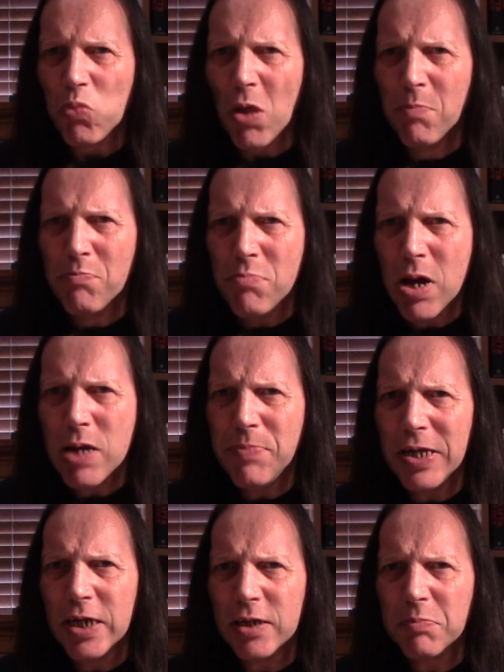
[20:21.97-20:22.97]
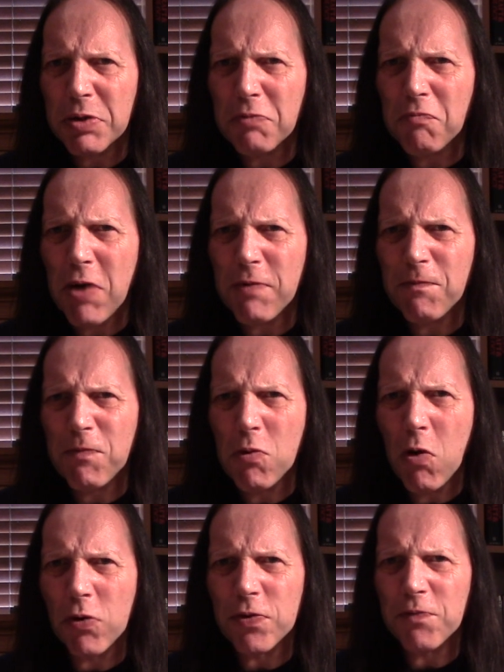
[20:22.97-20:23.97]
maybe a little bit of red
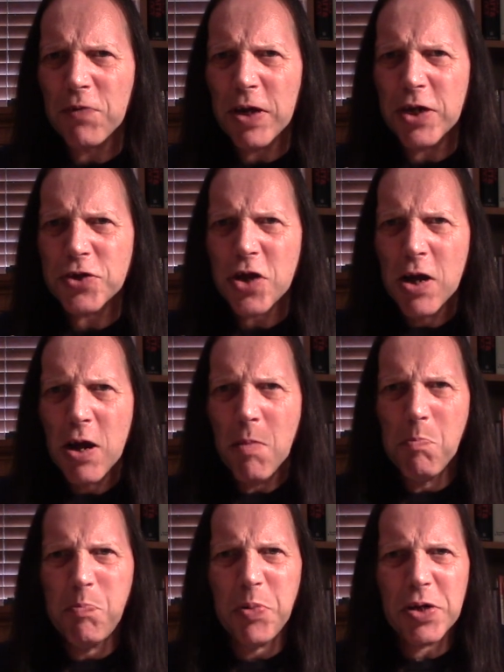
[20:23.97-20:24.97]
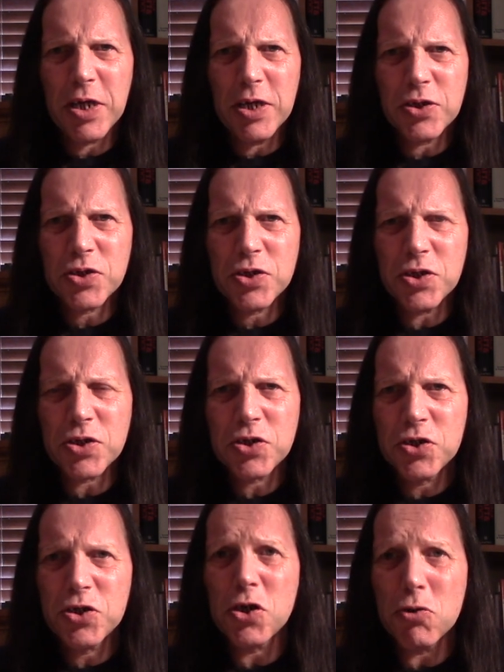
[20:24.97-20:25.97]
fruit on the finish, but it's just
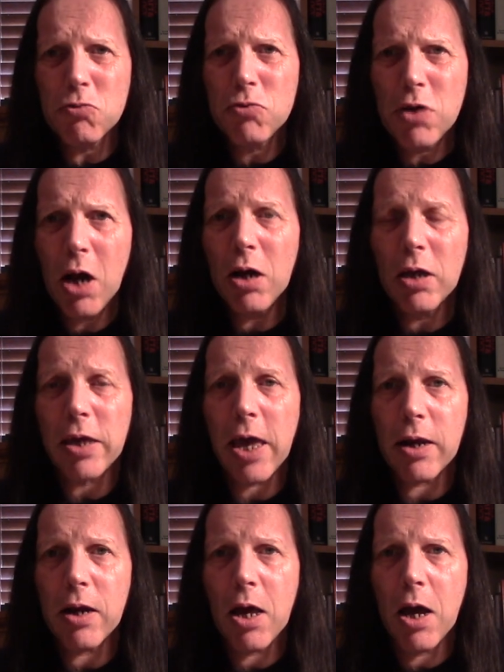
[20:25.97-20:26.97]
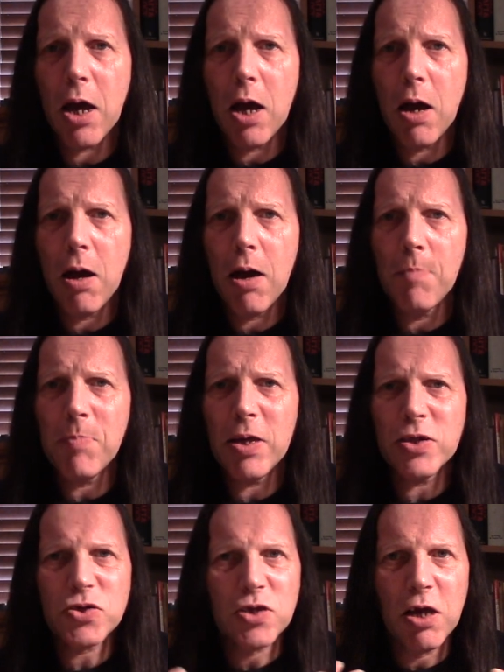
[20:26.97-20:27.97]
too young again.
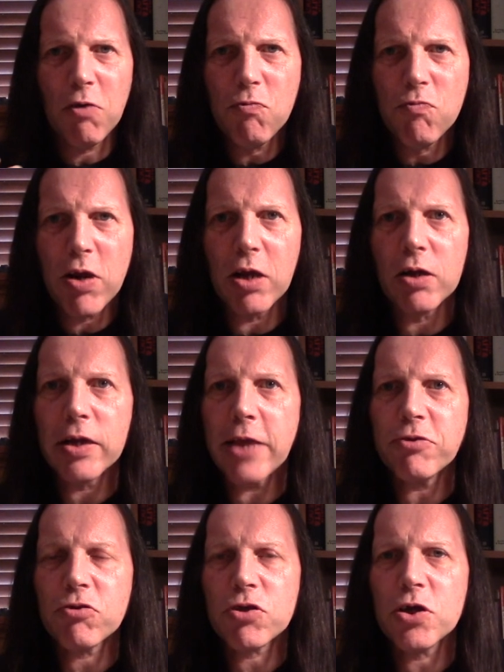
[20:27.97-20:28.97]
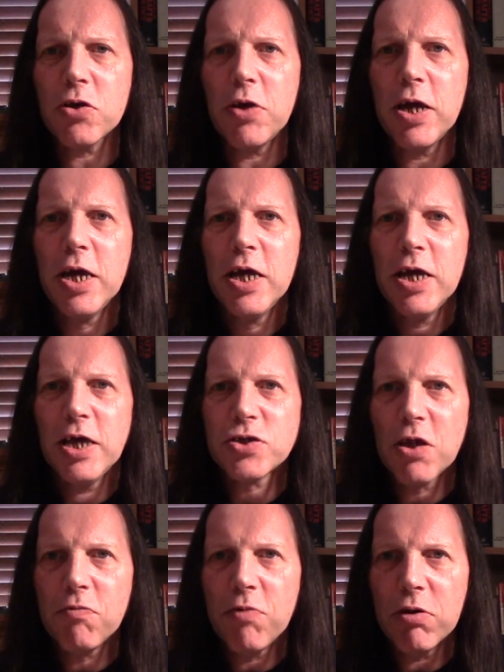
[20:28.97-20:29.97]
There's no real length to it,
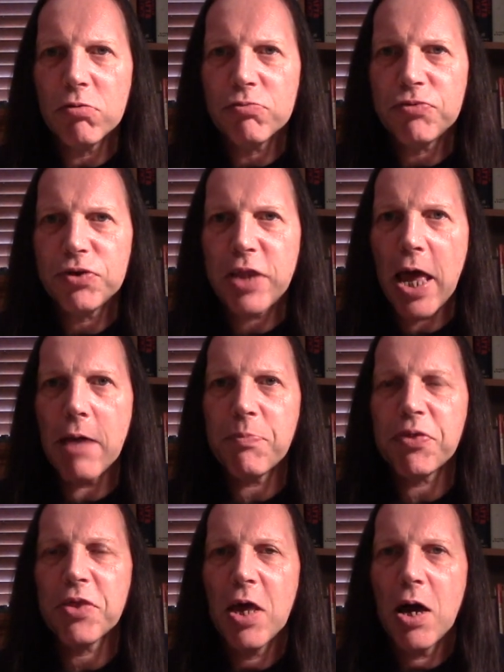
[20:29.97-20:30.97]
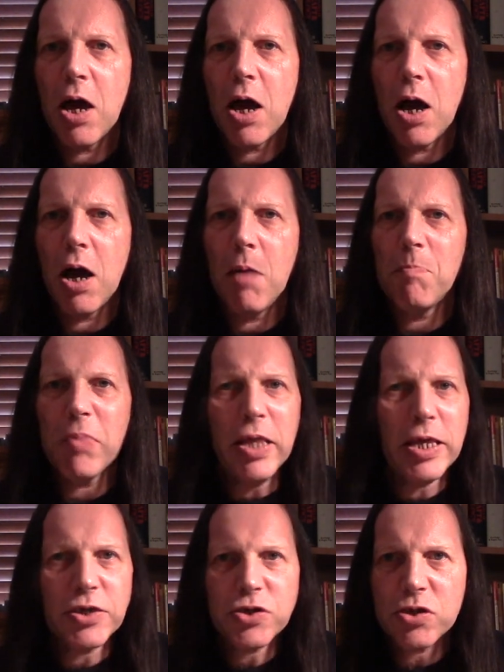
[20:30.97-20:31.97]
there's no real depth.
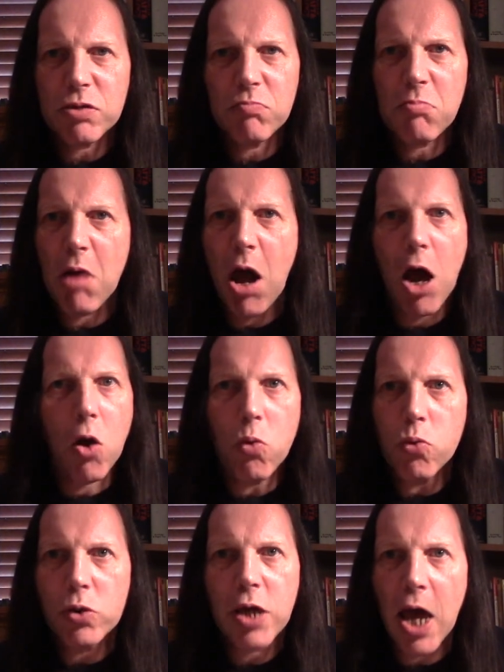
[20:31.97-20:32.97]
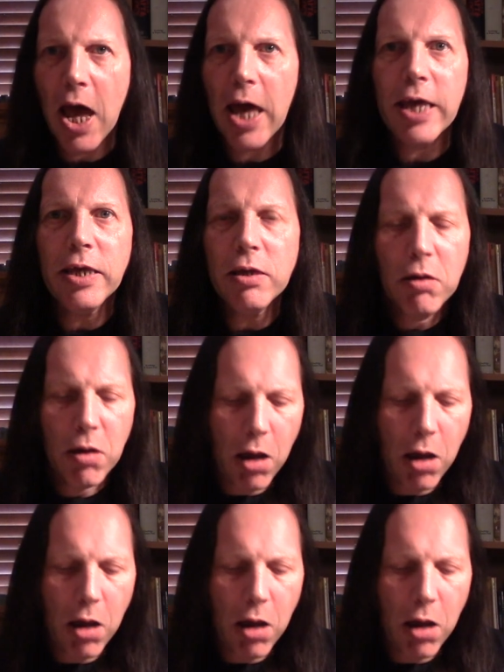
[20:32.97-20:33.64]
It's okay.